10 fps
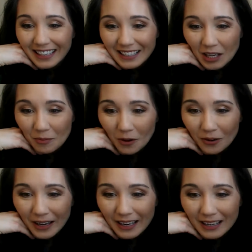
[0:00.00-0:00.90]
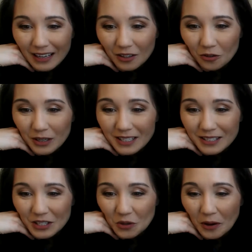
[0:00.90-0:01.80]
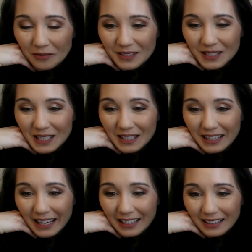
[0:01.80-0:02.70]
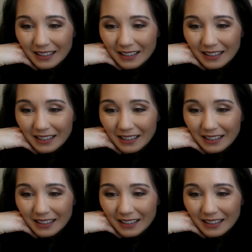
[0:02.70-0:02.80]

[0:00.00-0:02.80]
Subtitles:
Yep, okay, Eloise, you have seen that.